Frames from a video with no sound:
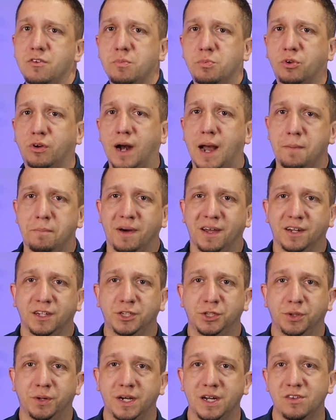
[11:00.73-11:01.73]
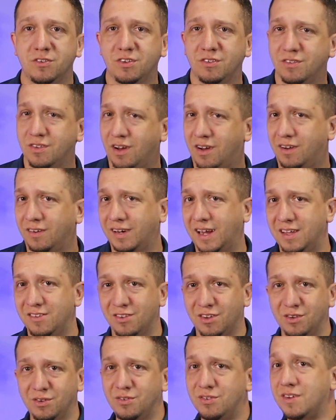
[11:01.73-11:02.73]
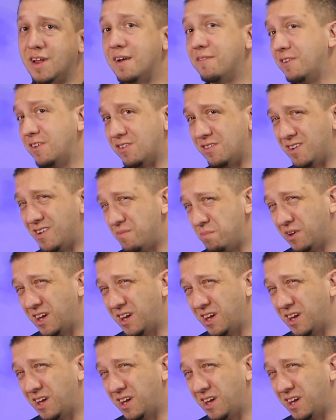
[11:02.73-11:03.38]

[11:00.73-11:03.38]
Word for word: subscribe button and join us. It's all kinds of new stuff is